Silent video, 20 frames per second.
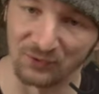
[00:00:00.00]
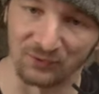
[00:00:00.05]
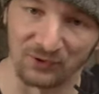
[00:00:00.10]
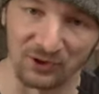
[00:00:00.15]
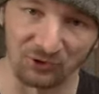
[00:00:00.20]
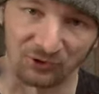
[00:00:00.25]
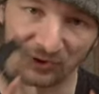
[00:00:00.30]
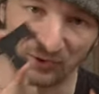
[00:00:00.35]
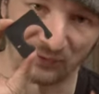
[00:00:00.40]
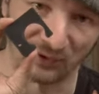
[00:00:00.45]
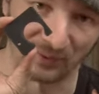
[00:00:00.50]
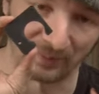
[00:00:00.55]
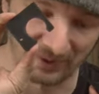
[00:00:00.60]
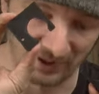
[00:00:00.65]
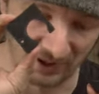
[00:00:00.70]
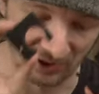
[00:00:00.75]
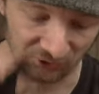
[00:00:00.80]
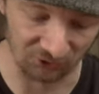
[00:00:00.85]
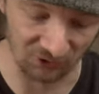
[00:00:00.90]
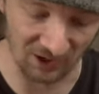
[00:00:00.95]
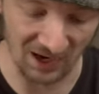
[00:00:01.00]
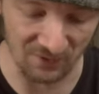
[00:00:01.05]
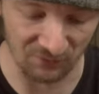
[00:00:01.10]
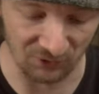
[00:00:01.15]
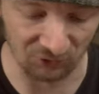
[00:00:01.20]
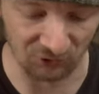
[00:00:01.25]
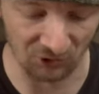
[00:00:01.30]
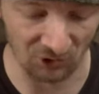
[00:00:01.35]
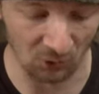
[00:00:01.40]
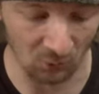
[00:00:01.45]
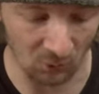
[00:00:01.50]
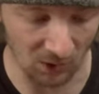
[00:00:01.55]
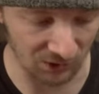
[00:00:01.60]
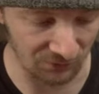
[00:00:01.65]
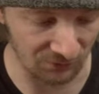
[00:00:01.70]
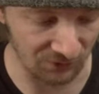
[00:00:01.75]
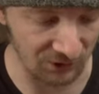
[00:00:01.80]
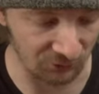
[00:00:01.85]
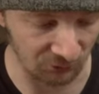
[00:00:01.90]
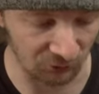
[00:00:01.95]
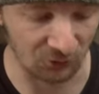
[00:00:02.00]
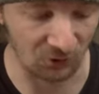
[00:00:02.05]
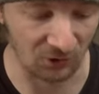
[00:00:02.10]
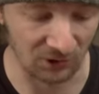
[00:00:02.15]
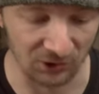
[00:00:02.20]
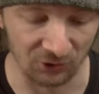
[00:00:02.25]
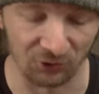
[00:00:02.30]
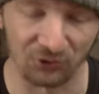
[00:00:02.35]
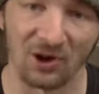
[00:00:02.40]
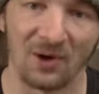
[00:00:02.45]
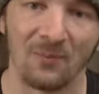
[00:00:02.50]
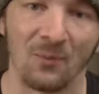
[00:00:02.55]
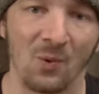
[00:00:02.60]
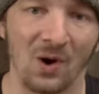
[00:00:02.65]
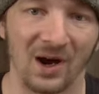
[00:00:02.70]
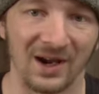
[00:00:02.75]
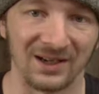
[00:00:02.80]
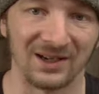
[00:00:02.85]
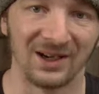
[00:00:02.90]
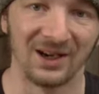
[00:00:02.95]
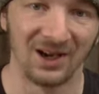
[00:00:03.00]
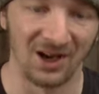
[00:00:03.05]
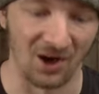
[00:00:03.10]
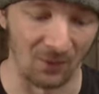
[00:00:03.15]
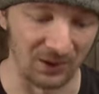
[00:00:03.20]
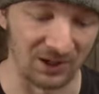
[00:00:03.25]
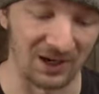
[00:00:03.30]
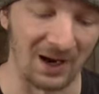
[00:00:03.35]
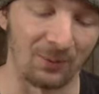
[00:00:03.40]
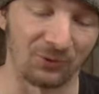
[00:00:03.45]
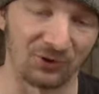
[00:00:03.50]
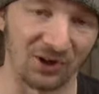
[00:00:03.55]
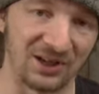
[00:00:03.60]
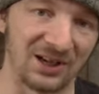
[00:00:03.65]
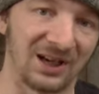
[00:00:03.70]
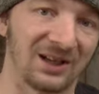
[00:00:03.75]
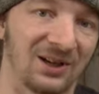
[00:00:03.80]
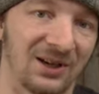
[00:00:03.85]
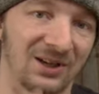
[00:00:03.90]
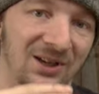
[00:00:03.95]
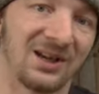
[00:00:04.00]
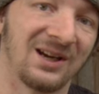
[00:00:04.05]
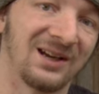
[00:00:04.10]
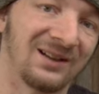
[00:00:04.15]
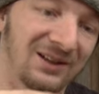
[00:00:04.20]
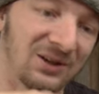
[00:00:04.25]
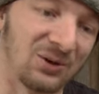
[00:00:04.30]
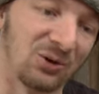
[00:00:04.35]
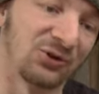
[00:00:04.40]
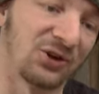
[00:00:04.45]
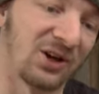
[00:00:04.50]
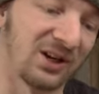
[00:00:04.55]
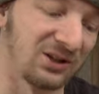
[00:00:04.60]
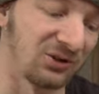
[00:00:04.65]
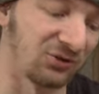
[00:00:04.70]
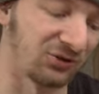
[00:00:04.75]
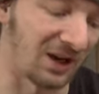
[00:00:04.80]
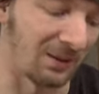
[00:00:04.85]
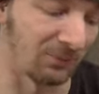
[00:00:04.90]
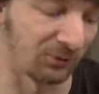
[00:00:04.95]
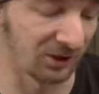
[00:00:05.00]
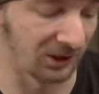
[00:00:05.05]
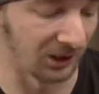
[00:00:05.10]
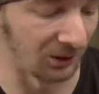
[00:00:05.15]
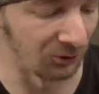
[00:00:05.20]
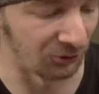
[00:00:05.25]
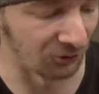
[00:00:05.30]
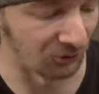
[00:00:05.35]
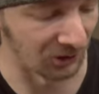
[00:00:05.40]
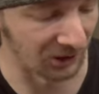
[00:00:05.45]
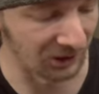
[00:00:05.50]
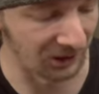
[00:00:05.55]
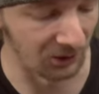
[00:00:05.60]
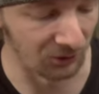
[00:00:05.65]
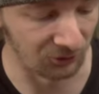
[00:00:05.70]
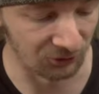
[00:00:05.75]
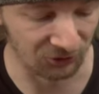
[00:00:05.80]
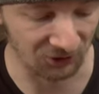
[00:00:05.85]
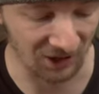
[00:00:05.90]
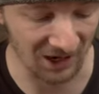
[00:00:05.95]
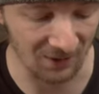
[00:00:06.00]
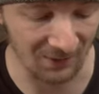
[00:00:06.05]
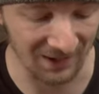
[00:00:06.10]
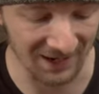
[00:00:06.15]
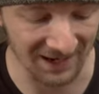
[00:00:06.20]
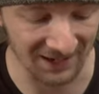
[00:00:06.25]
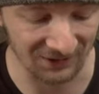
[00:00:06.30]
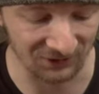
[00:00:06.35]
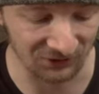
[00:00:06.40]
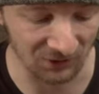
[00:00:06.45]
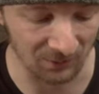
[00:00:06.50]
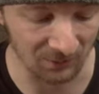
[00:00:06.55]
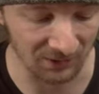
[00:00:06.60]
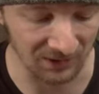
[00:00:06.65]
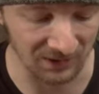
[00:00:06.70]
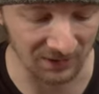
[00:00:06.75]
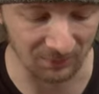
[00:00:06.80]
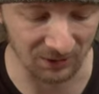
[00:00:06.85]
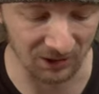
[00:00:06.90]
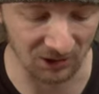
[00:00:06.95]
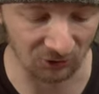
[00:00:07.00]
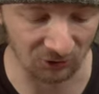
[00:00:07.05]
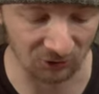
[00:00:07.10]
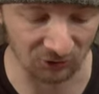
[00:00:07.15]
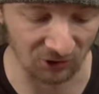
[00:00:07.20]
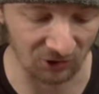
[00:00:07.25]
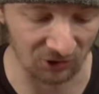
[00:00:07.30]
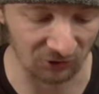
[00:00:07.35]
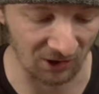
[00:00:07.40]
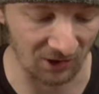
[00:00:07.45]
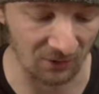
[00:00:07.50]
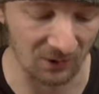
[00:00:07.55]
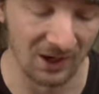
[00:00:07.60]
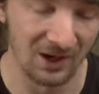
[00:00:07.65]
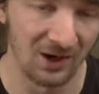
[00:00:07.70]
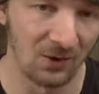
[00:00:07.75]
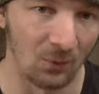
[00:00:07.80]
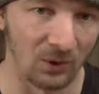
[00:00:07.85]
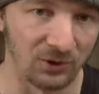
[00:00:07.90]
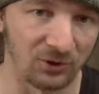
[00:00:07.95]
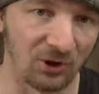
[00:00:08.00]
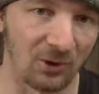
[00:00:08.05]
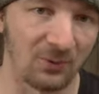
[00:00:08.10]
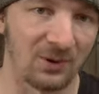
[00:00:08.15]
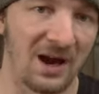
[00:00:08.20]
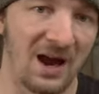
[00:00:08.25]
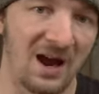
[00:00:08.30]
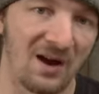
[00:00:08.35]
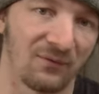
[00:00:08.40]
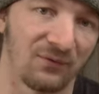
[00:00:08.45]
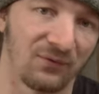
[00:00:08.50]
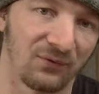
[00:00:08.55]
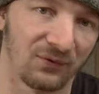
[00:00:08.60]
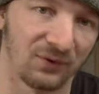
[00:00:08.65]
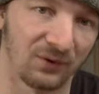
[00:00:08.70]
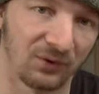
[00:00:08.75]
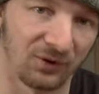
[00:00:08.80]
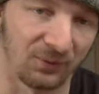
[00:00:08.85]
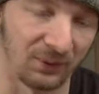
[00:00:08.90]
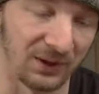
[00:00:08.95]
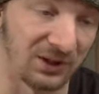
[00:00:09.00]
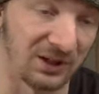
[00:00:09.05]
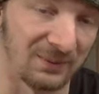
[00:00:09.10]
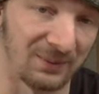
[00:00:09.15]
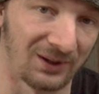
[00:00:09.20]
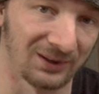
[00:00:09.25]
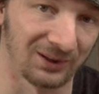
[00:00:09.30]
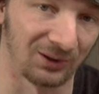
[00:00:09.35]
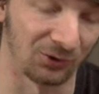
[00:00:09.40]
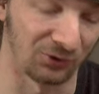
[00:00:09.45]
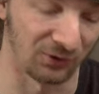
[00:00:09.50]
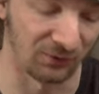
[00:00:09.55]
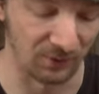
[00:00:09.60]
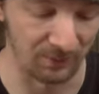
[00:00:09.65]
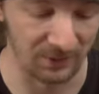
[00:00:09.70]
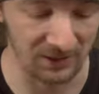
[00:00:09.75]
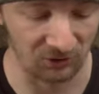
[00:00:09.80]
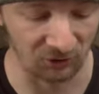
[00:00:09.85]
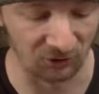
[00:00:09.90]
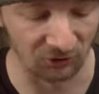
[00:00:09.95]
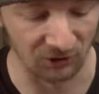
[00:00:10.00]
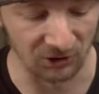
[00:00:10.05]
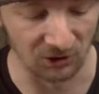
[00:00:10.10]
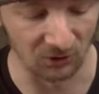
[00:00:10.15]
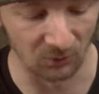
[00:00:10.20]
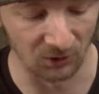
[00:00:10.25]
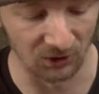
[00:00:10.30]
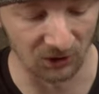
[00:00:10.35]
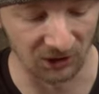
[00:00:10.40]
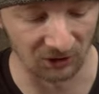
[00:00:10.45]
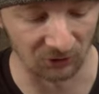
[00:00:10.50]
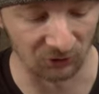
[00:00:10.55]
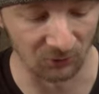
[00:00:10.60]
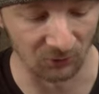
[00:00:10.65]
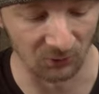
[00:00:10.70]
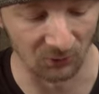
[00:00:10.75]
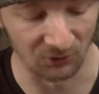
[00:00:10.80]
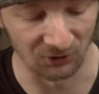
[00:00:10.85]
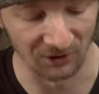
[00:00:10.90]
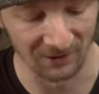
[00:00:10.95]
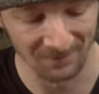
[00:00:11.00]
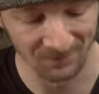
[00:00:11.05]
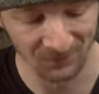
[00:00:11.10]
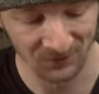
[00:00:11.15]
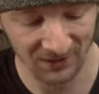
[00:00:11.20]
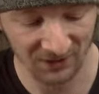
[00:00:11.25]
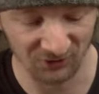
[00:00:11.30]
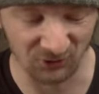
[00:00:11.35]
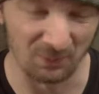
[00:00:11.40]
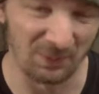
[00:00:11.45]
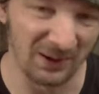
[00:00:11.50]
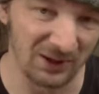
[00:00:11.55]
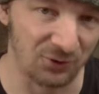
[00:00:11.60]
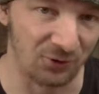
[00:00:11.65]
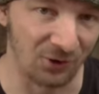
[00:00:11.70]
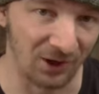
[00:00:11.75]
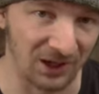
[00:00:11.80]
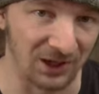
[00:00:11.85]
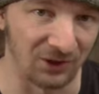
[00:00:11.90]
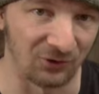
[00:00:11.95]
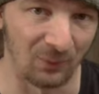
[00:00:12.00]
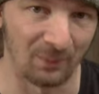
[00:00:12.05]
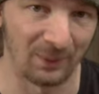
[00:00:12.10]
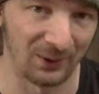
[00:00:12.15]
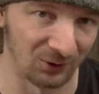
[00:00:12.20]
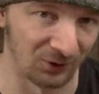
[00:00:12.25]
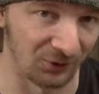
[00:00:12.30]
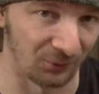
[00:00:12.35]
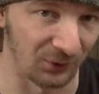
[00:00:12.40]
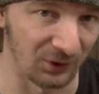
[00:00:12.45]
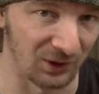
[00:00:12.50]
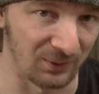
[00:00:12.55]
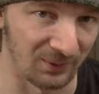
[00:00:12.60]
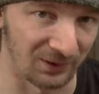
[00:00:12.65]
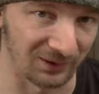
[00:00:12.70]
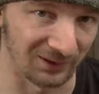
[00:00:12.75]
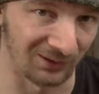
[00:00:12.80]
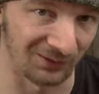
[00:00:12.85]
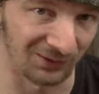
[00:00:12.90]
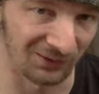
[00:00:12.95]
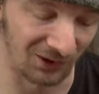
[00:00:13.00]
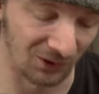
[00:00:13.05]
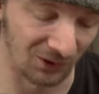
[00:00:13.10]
of these different parts. So every single one of these was wrong in some way. And we kept taking like little tiny steps closer and closer to how it had to be. Because it turns out when you don't have 3D models of the pieces that you're working toward, it's a bit tricky to build 3D models